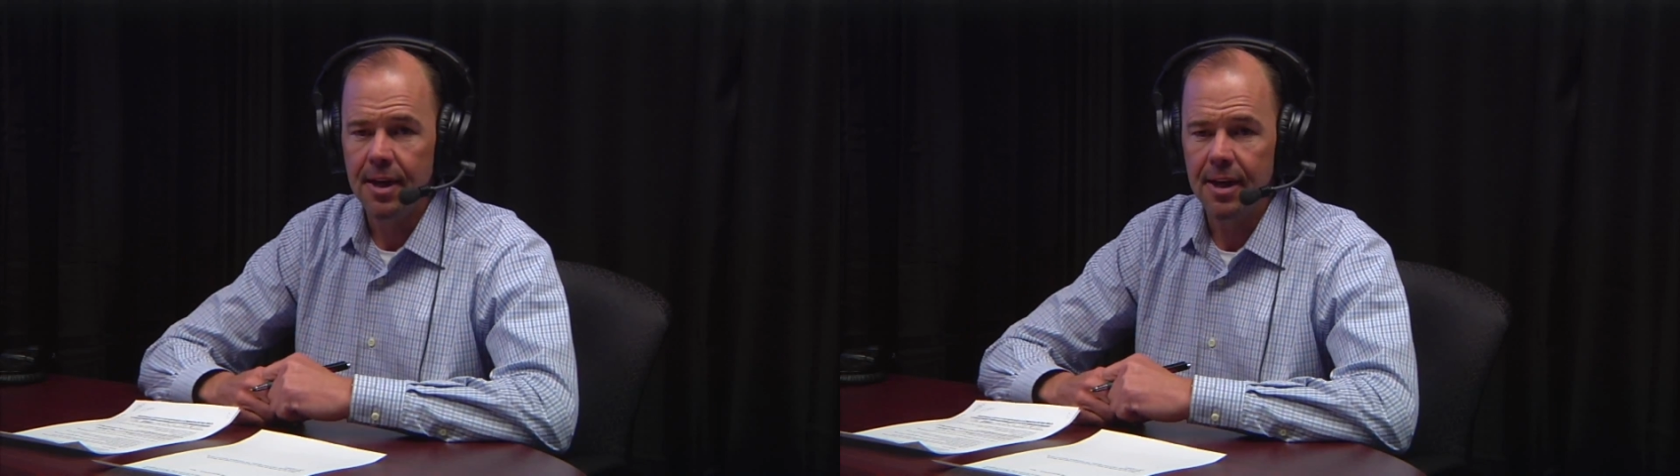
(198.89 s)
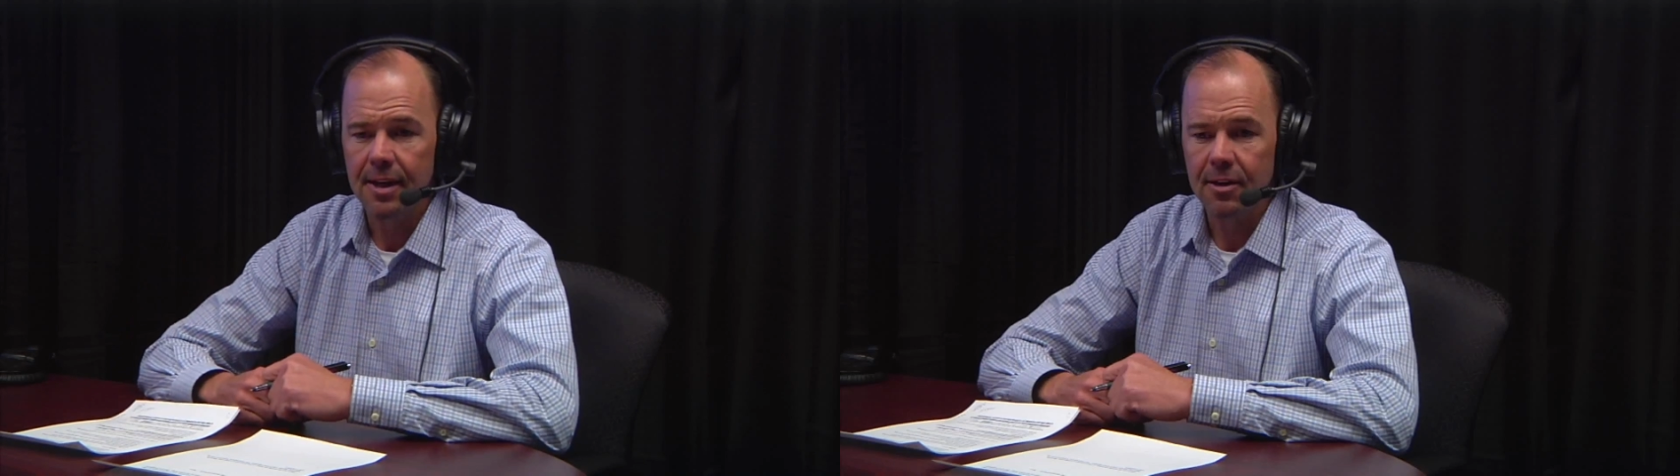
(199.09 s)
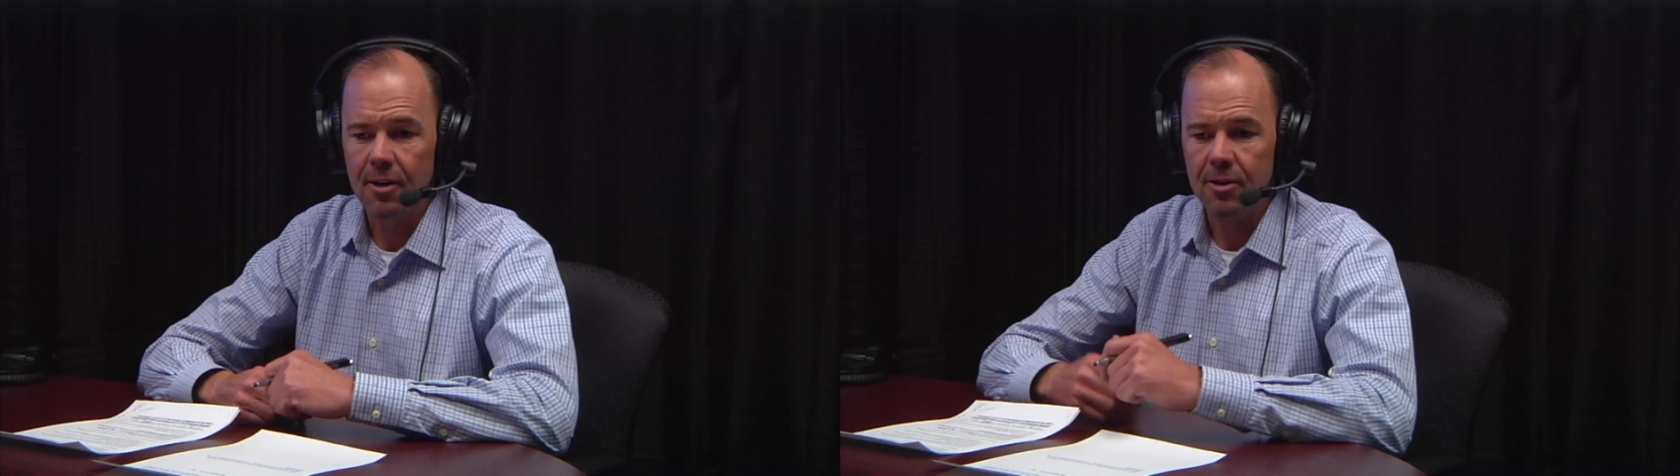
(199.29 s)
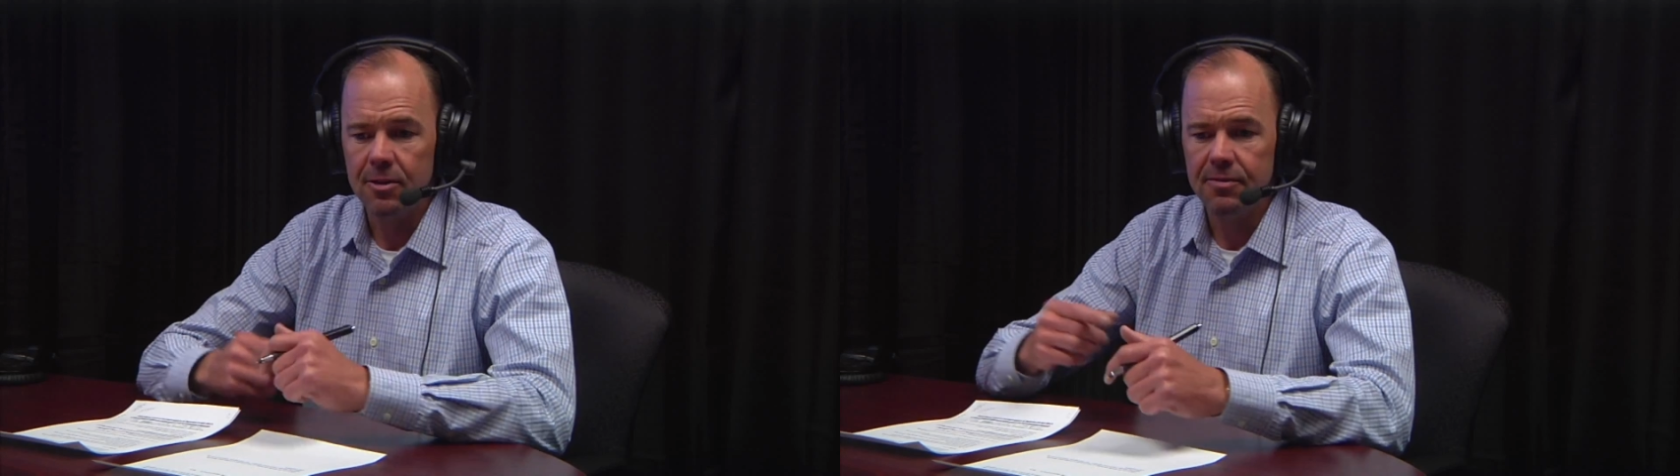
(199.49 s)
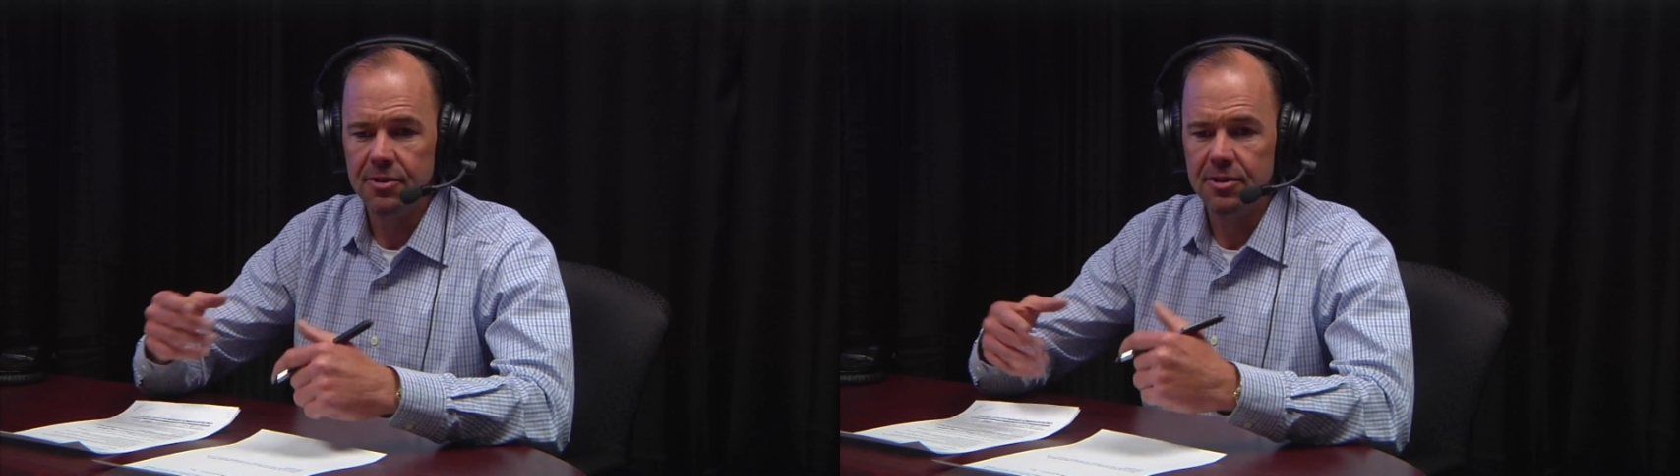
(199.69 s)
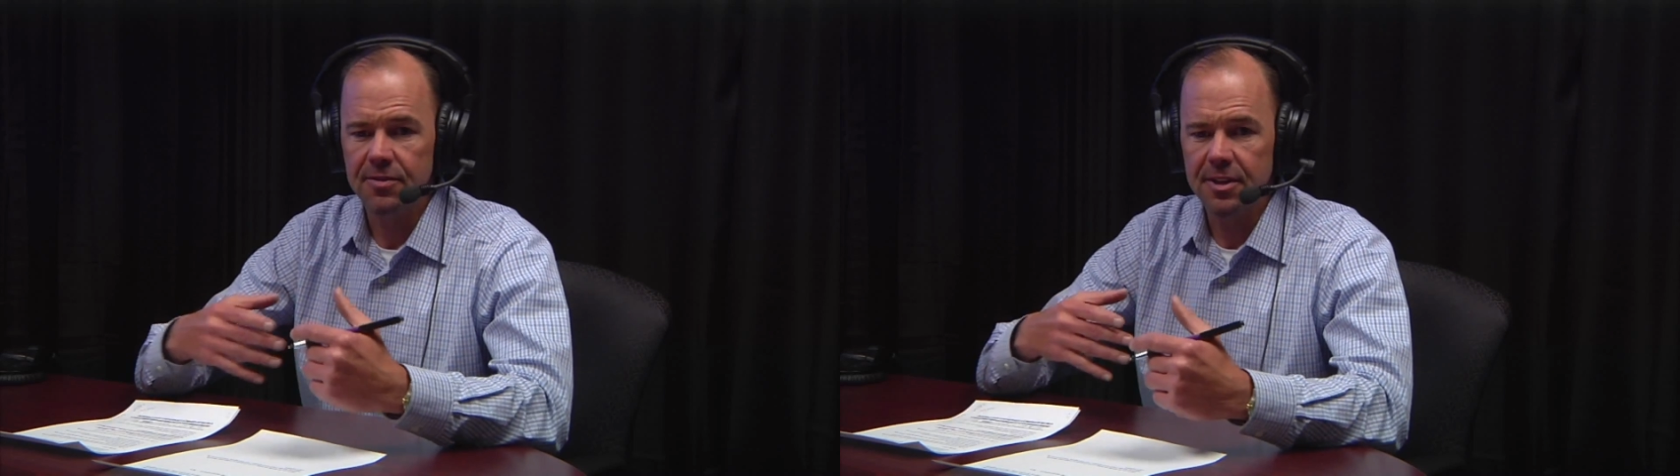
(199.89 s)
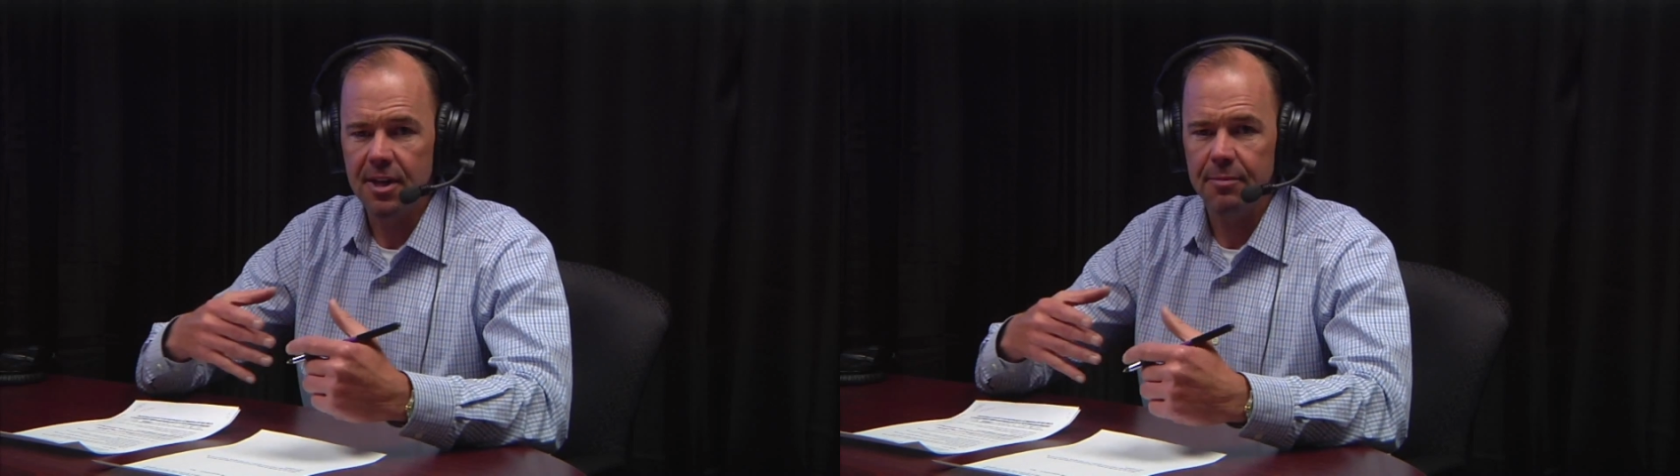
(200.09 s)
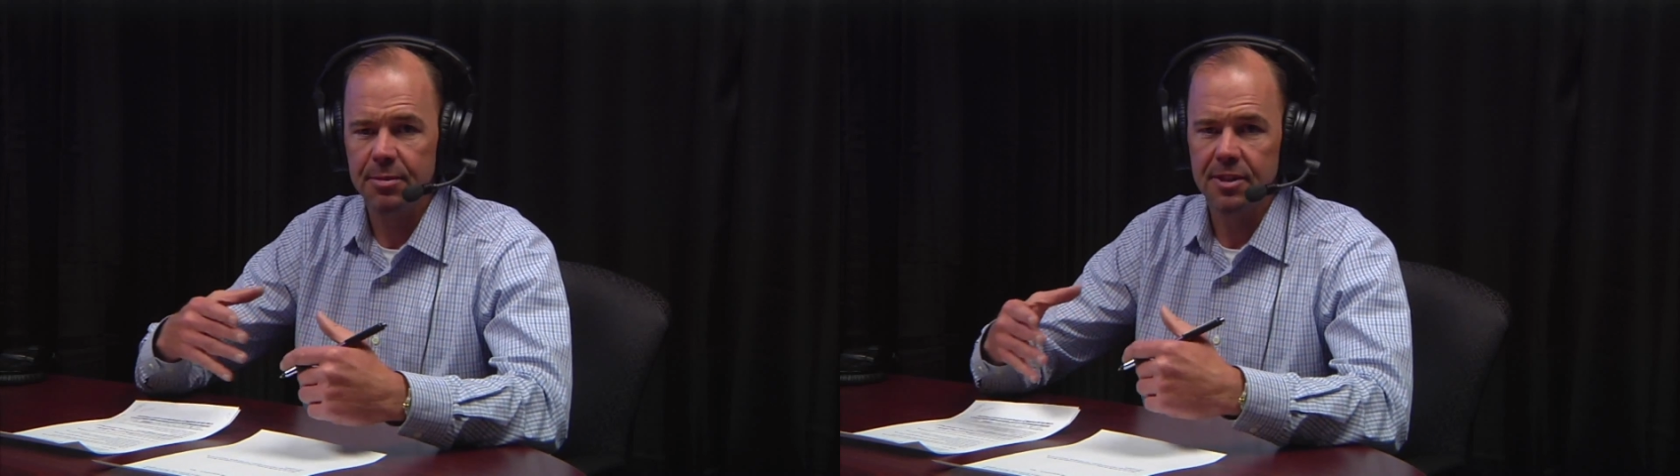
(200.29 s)
And all of these different
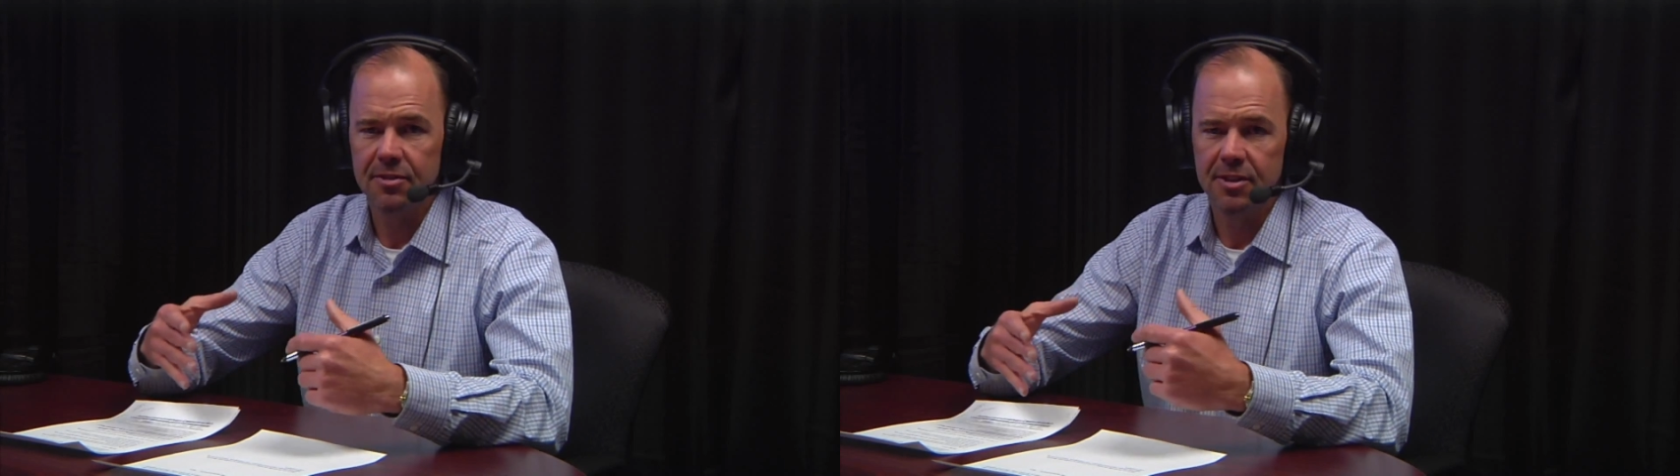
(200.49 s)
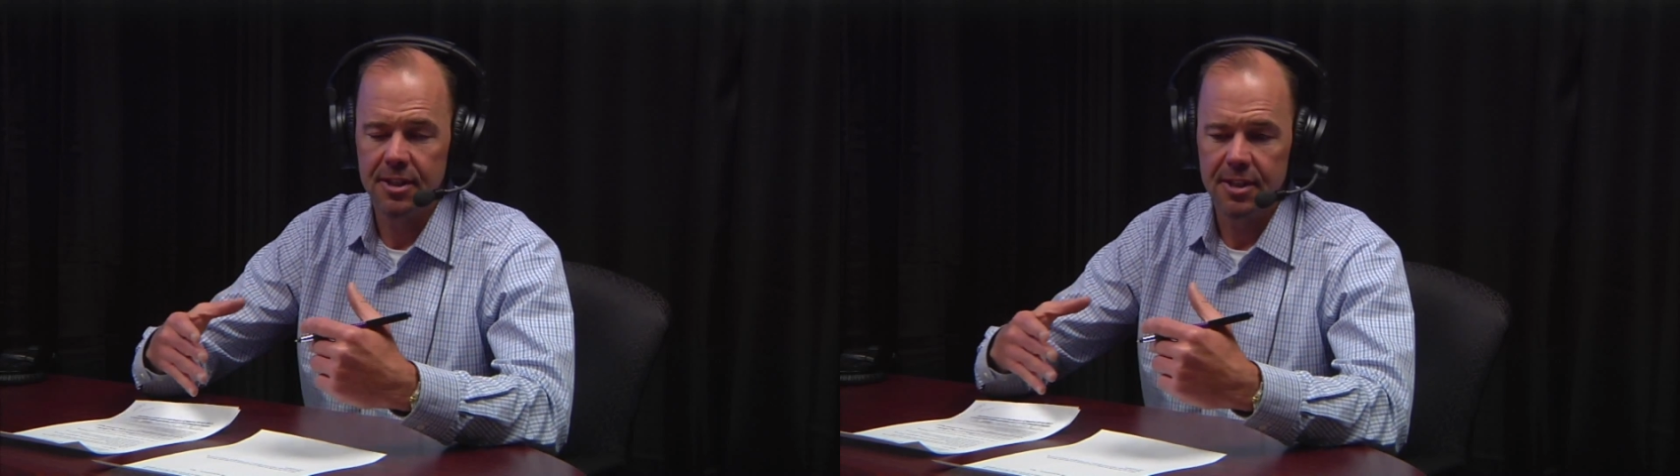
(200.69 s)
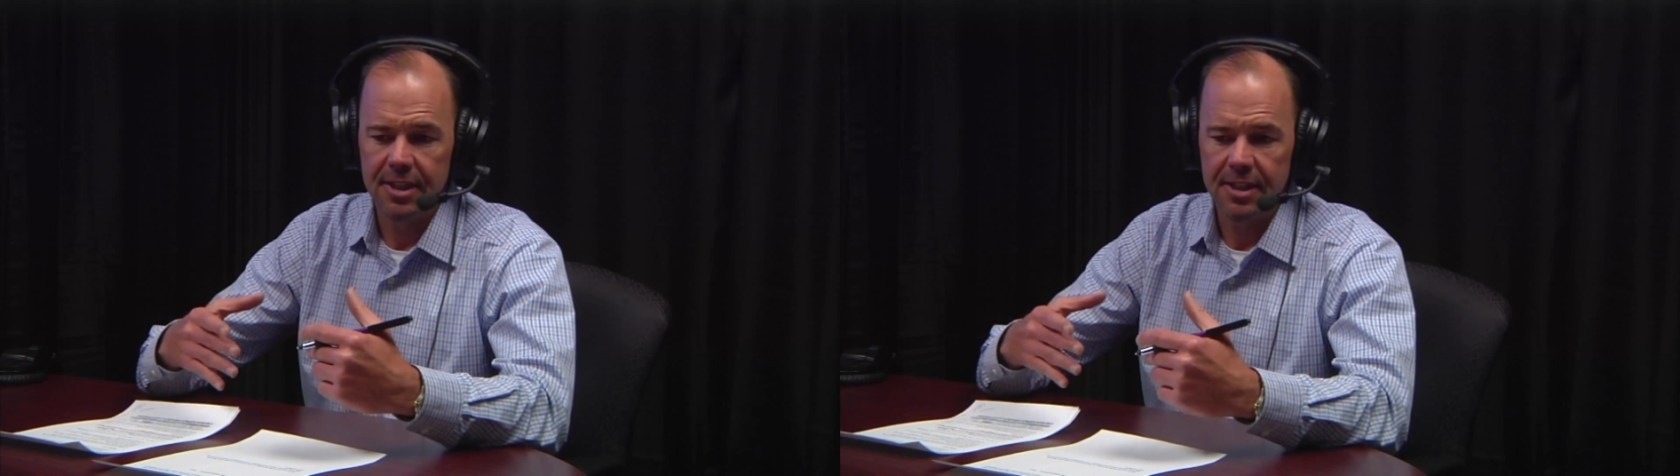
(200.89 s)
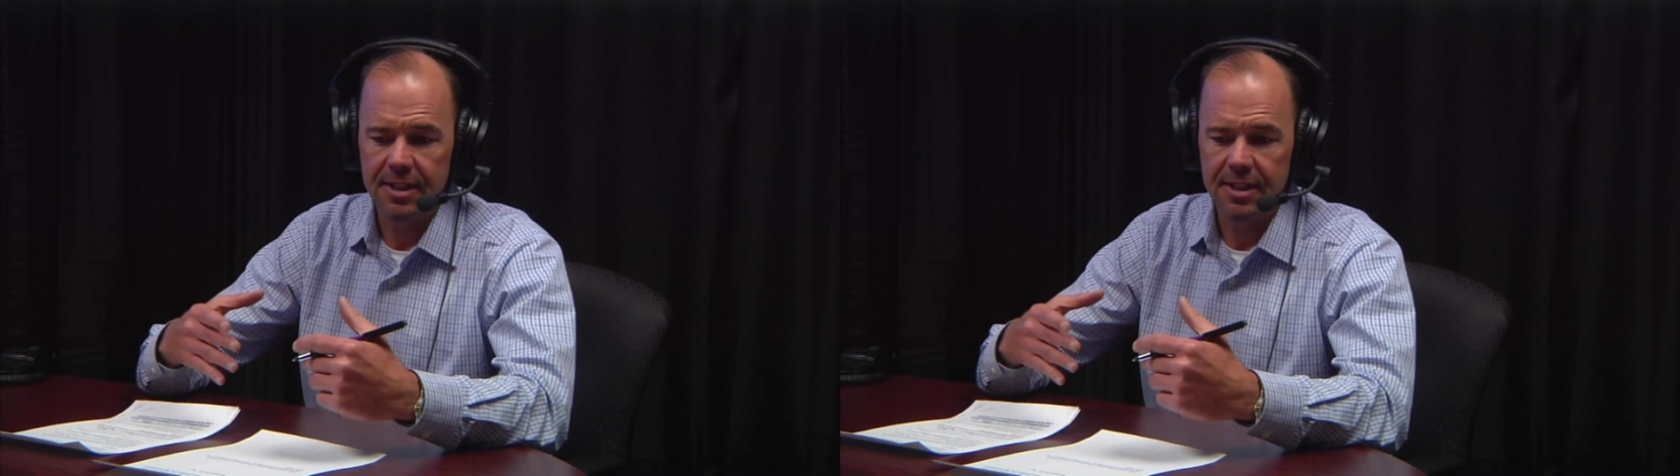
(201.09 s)
topics and